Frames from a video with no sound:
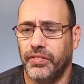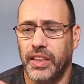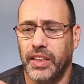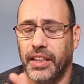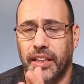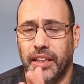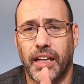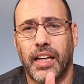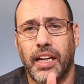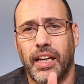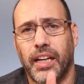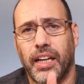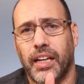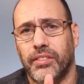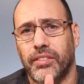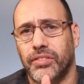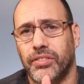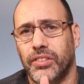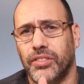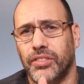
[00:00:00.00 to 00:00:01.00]
Yeah, I
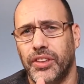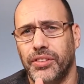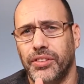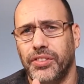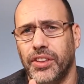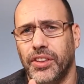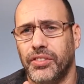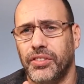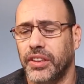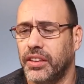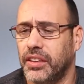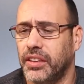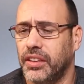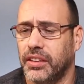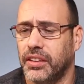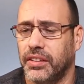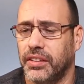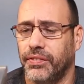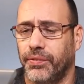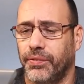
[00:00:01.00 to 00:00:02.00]
have to review it,
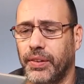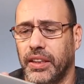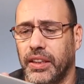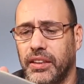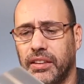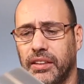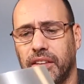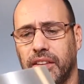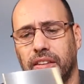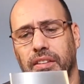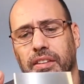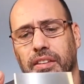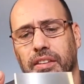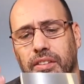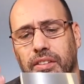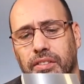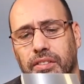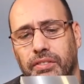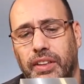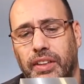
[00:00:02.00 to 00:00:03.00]
but
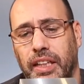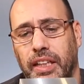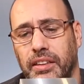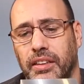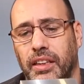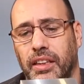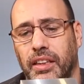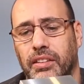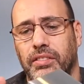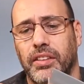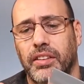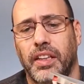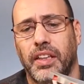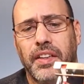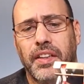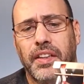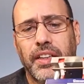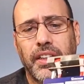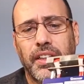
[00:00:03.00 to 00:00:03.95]
right now